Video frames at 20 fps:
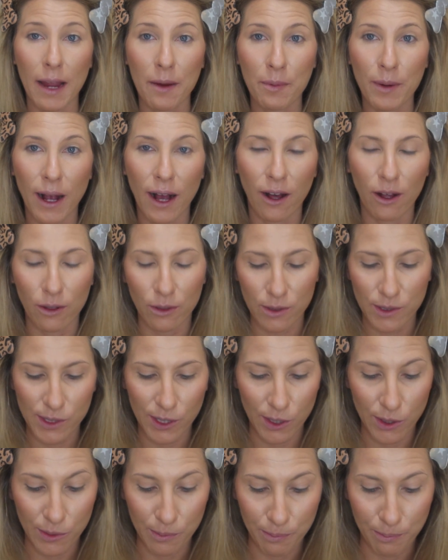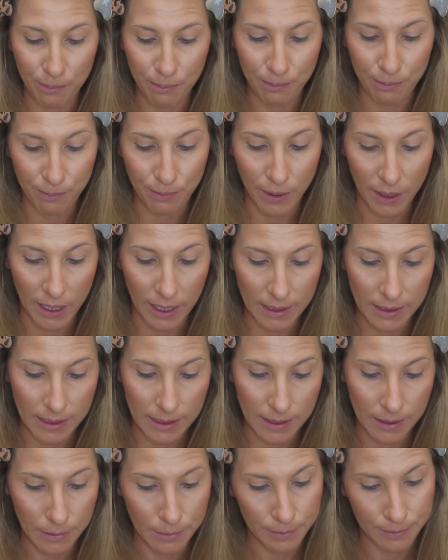eyebrows,
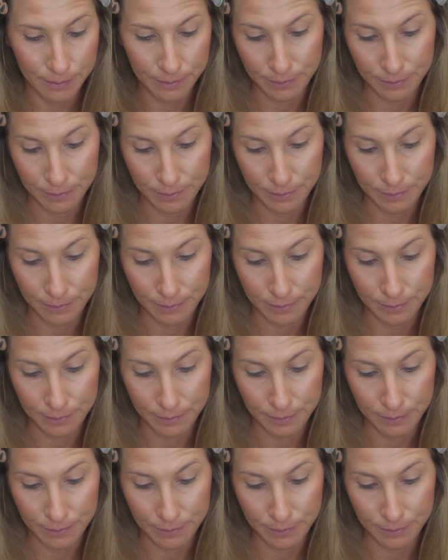but